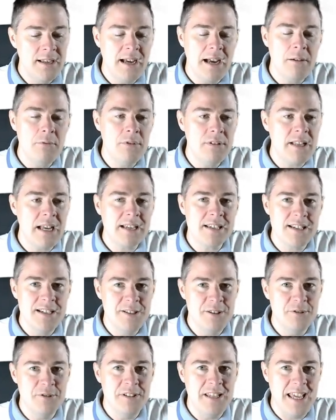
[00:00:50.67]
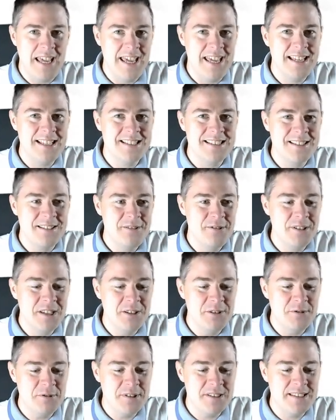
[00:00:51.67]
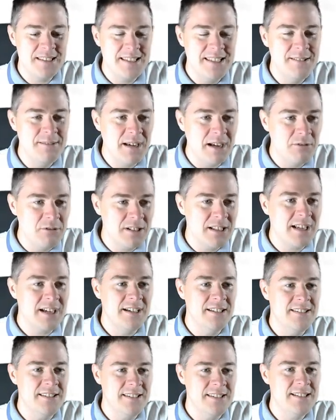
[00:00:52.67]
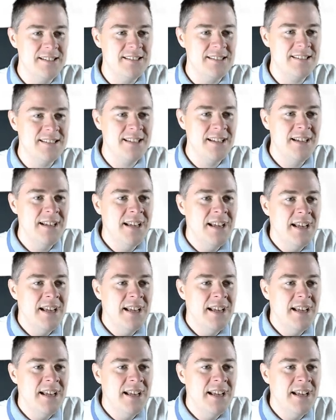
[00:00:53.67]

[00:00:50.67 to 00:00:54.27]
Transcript: I will actually do an X. You can do a C. I will cut this.